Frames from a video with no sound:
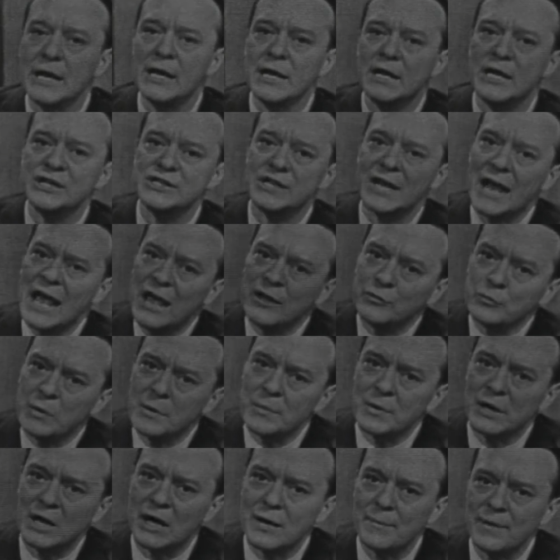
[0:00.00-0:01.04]
is that as we
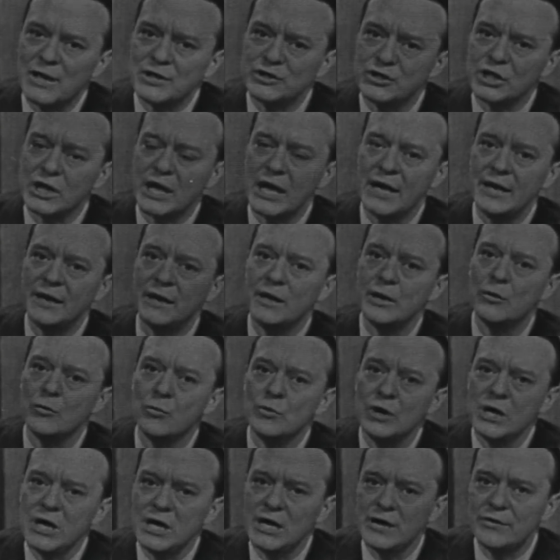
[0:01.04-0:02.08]
become educated and
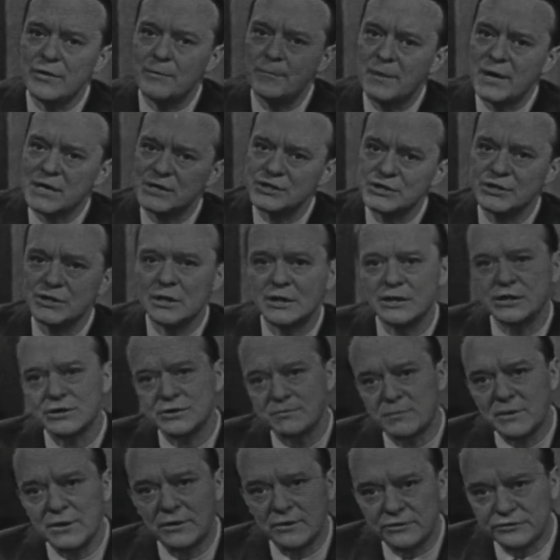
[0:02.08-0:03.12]
read the best that has
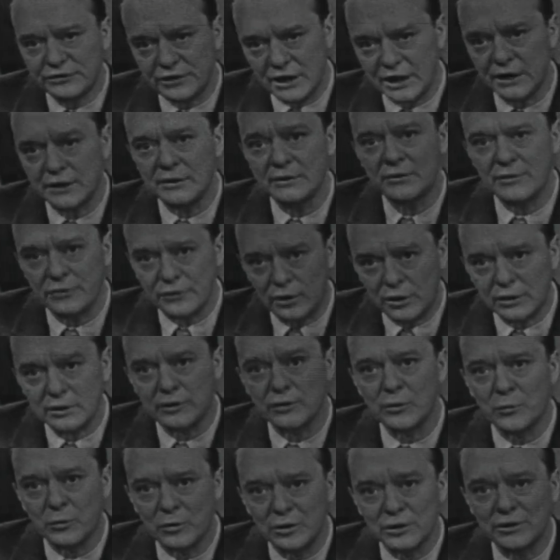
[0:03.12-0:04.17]
been said and thought in
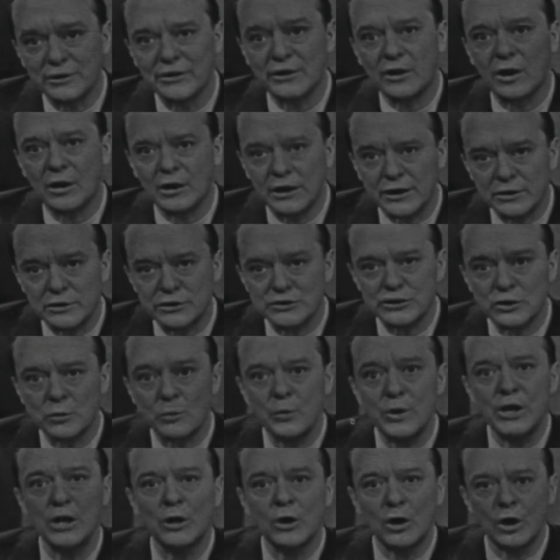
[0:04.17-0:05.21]
the world in our literature,
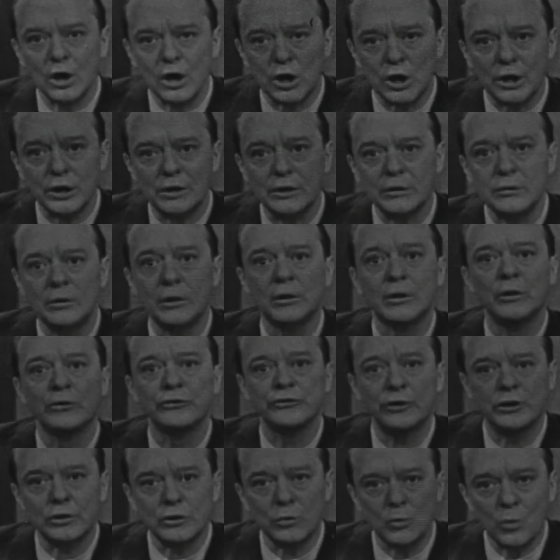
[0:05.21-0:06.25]
we learn
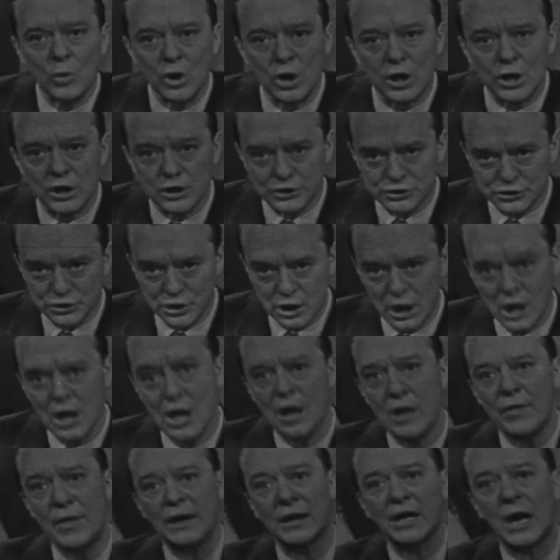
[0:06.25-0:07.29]
certain words
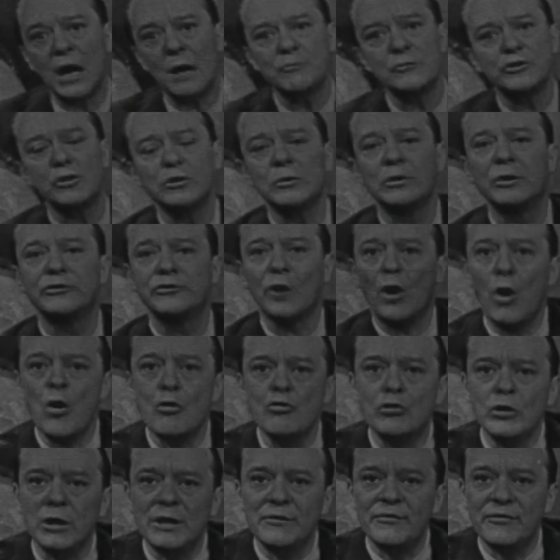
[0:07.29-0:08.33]
that come to us
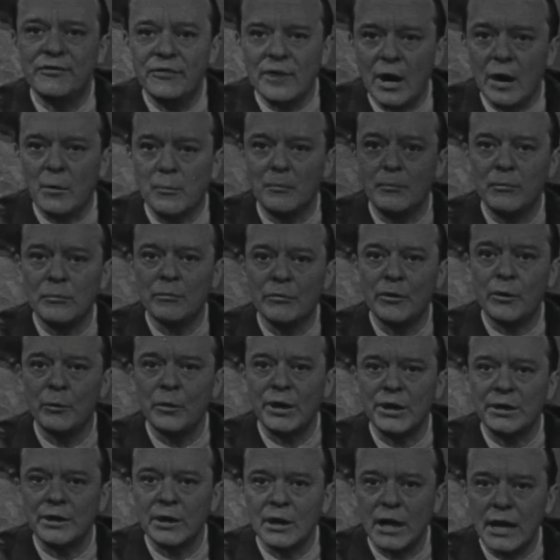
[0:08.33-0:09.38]
only from the
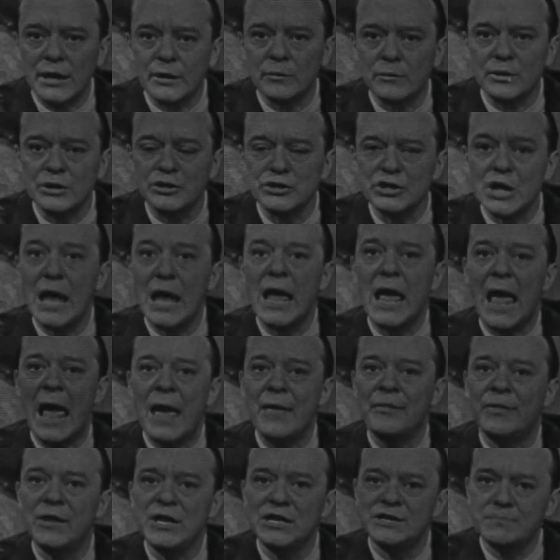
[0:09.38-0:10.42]
written language.
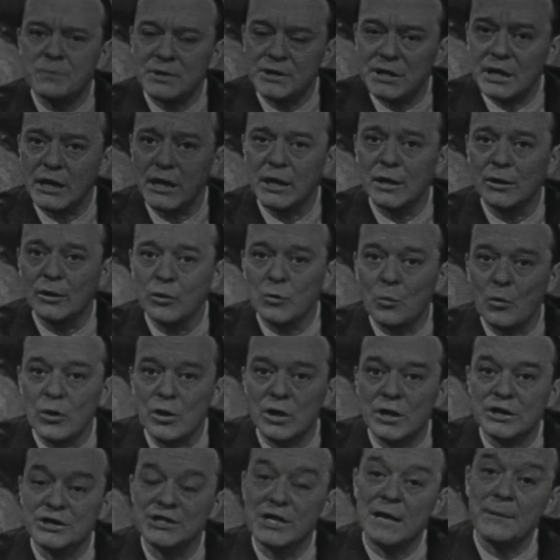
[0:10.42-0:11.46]
And these particular
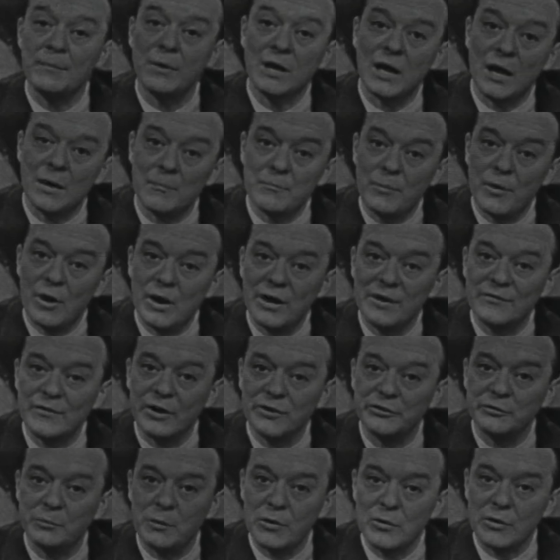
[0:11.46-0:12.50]
words then become part of our
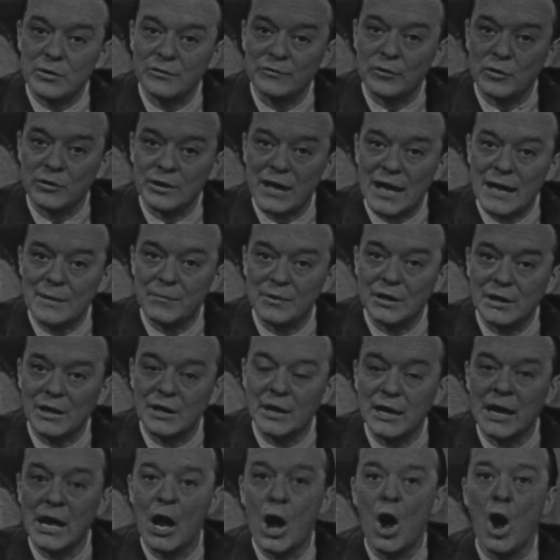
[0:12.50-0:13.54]
spoken
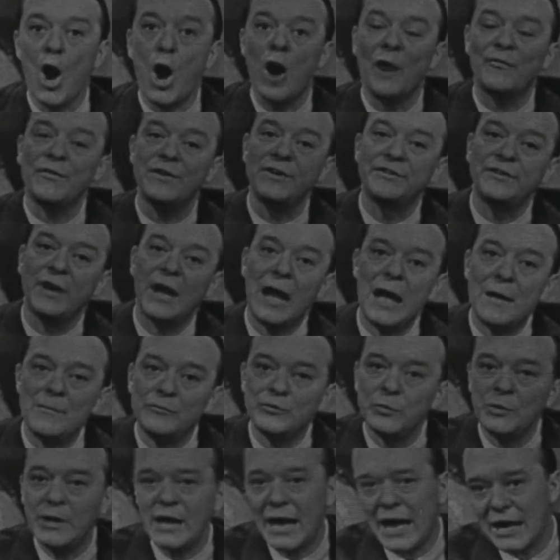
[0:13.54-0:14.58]
vocabulary. Oftentimes,
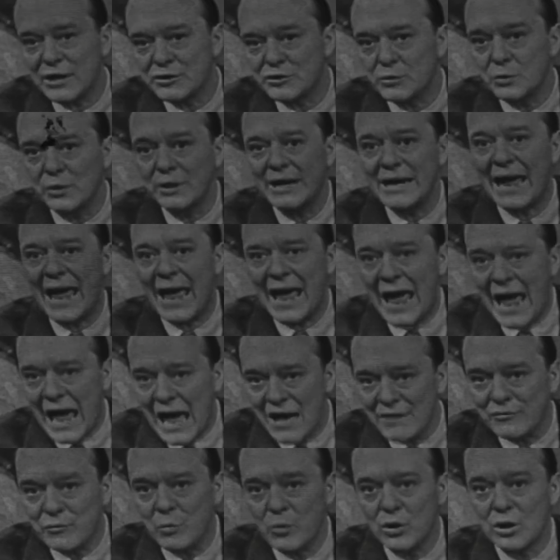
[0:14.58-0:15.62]
we actually
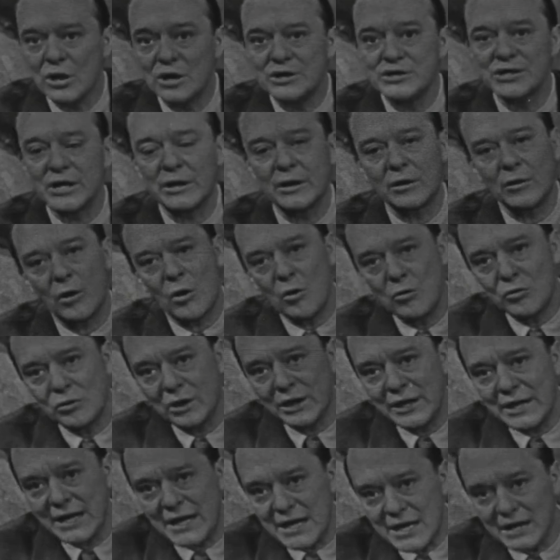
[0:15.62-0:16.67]
have words that are
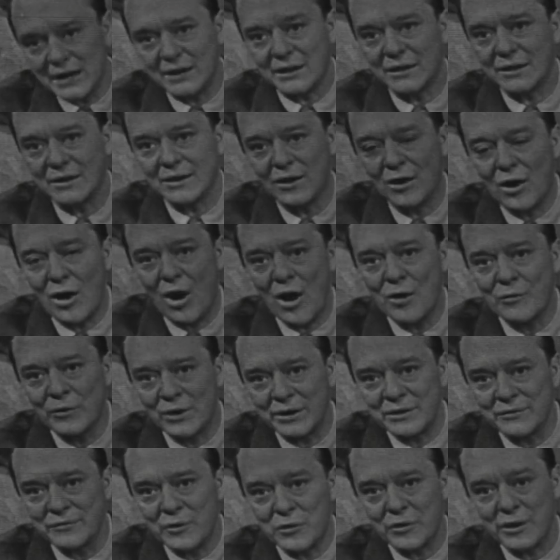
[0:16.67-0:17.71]
only in our
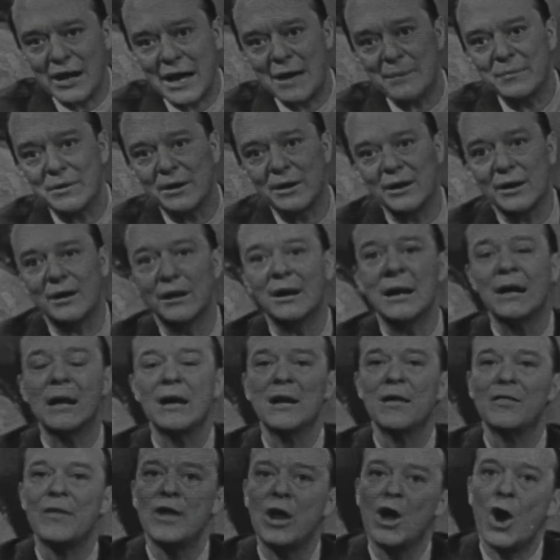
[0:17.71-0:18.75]
written vocabulary.
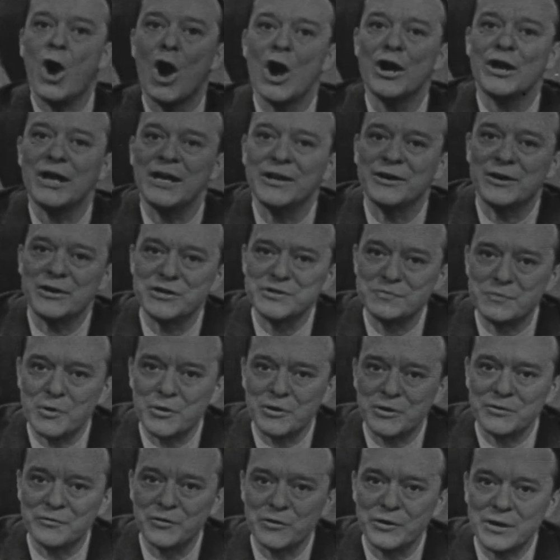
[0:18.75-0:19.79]
They aren't in our
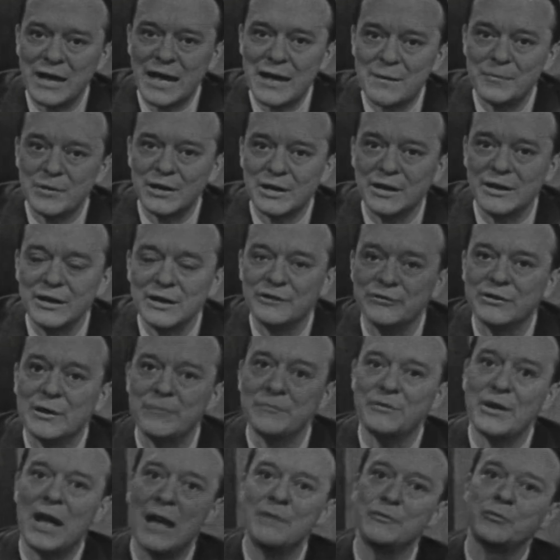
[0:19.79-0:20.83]
spoken vocabulary. And
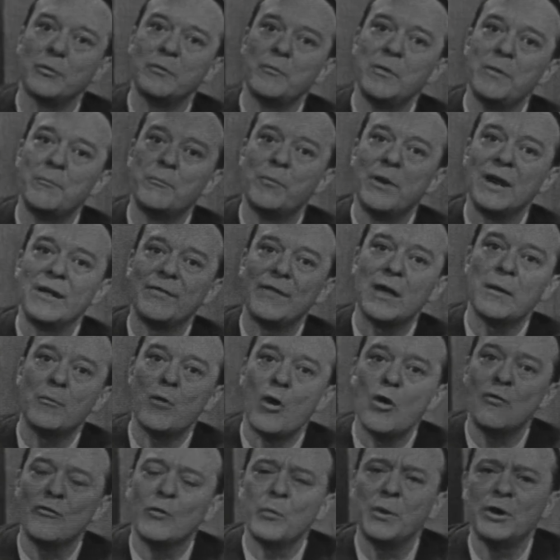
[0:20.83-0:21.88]
sometimes when we bring them
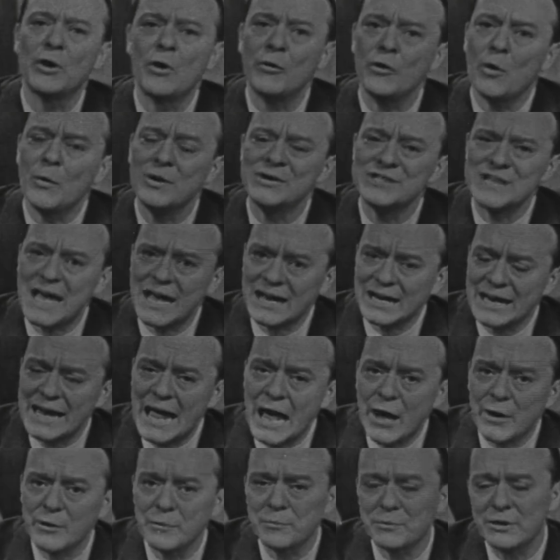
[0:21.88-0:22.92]
over, we don't know exactly
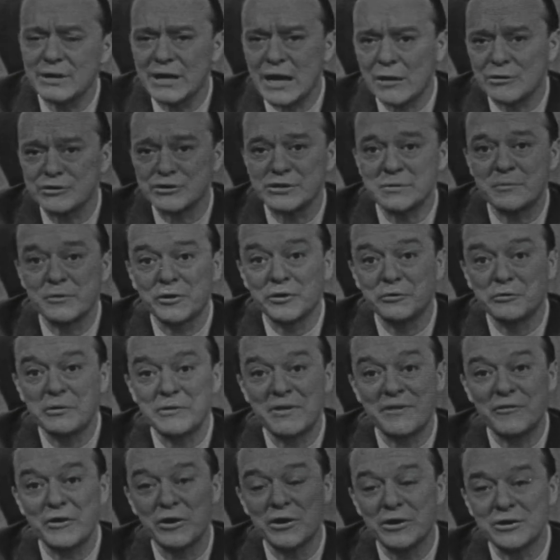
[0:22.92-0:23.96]
how to pronounce them because we've
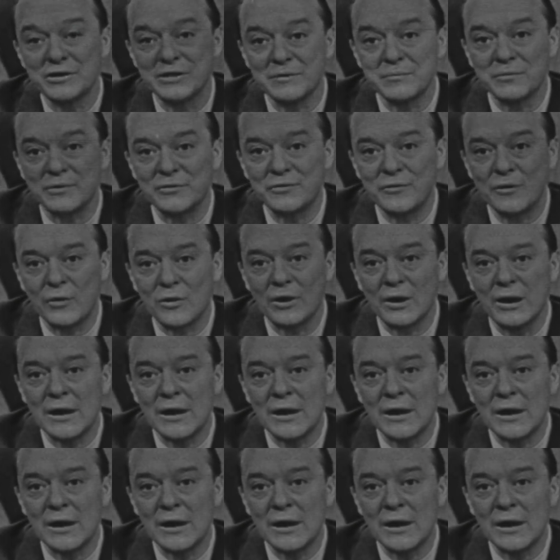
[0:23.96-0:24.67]
never heard them before.